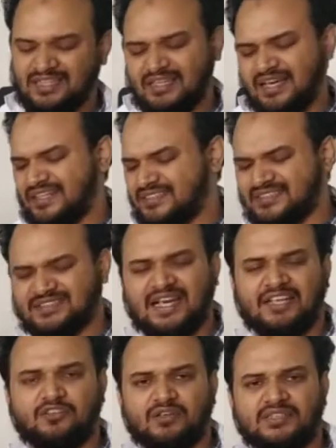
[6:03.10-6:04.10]
and just
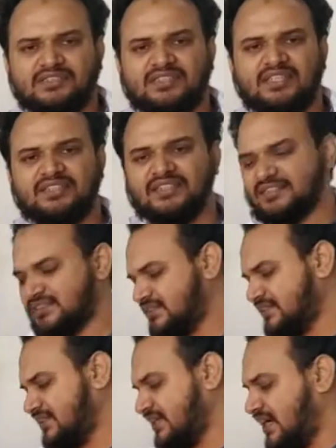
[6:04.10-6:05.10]
add tolerance reagent
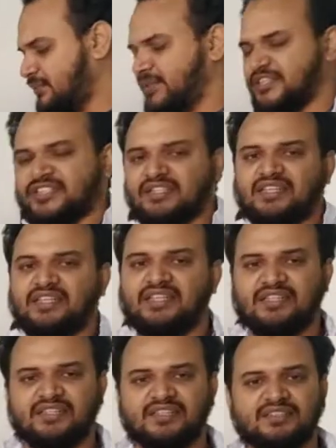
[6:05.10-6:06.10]
and patiently
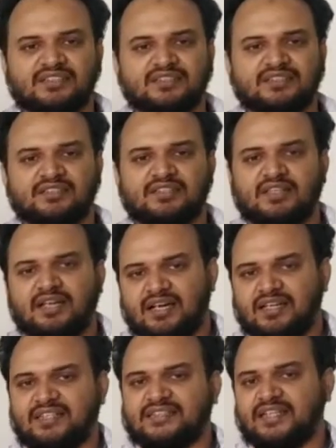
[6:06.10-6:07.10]
heat it
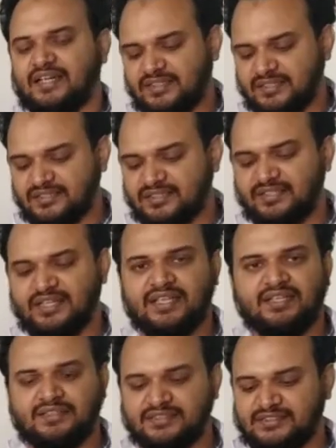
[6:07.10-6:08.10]
unless and until the
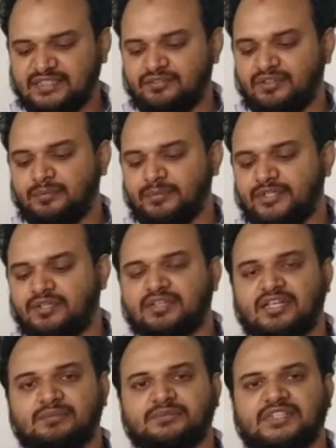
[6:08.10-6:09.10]
grey silver mirror
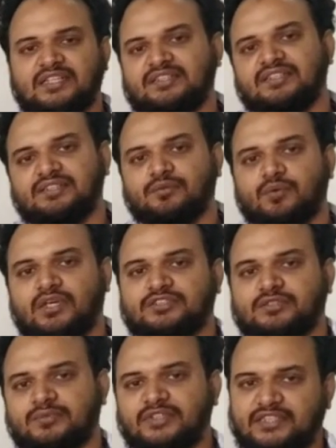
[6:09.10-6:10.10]
comes at the
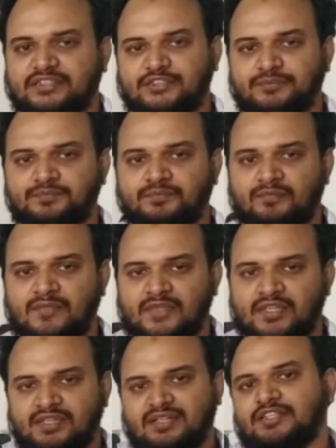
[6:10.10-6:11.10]
walls of the test tube.
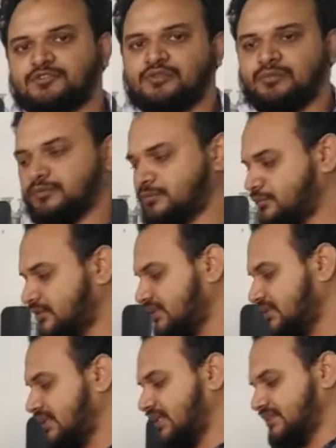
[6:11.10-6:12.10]
Next we will move to
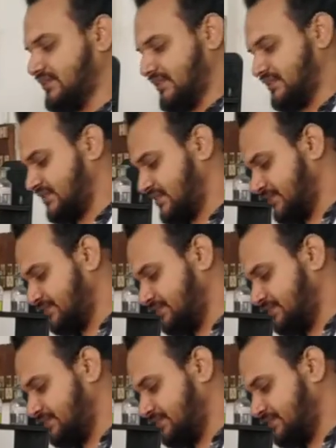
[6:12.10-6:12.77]
the other test.